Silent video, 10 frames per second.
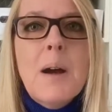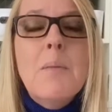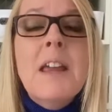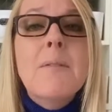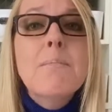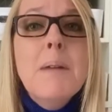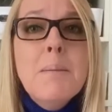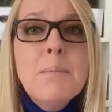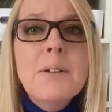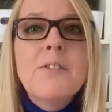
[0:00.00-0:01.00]
and we have
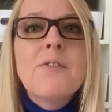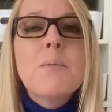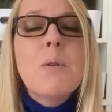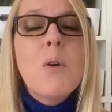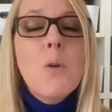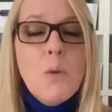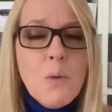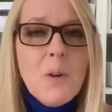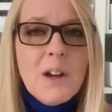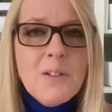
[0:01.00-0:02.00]
members from
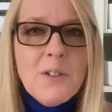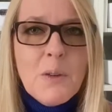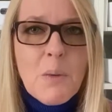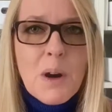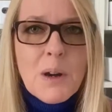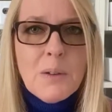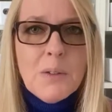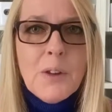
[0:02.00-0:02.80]
all over the world.